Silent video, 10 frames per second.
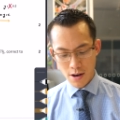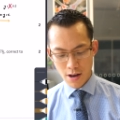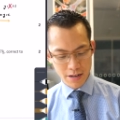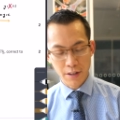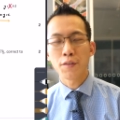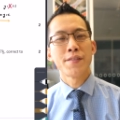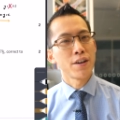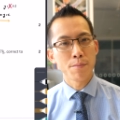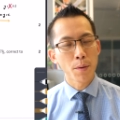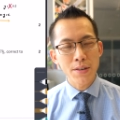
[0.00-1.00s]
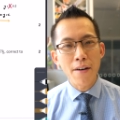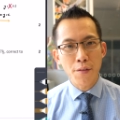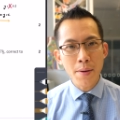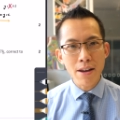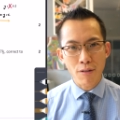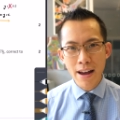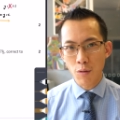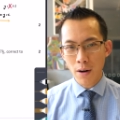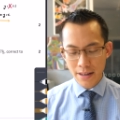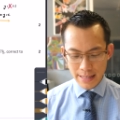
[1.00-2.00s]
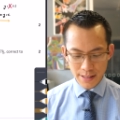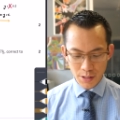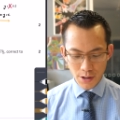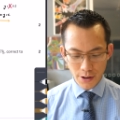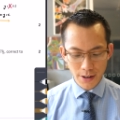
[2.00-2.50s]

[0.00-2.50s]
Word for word: a different value pops out for B, right? Why is that so?